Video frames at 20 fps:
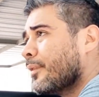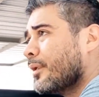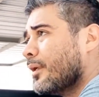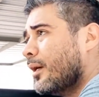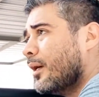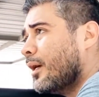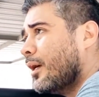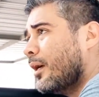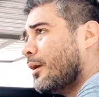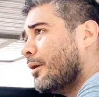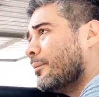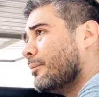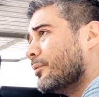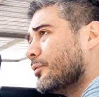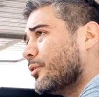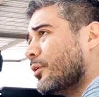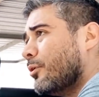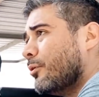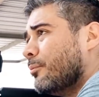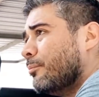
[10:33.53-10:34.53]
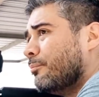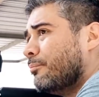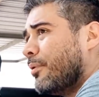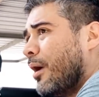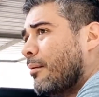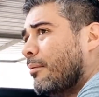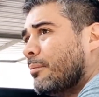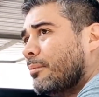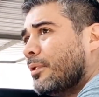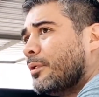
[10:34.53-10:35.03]
So
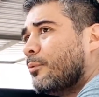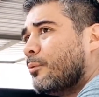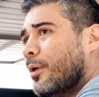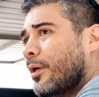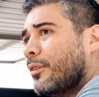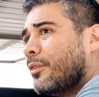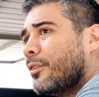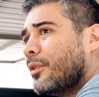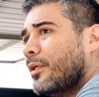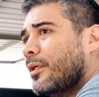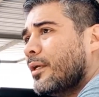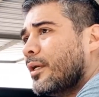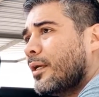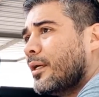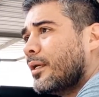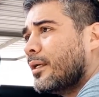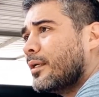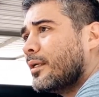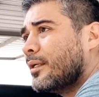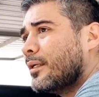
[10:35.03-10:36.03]
probably with the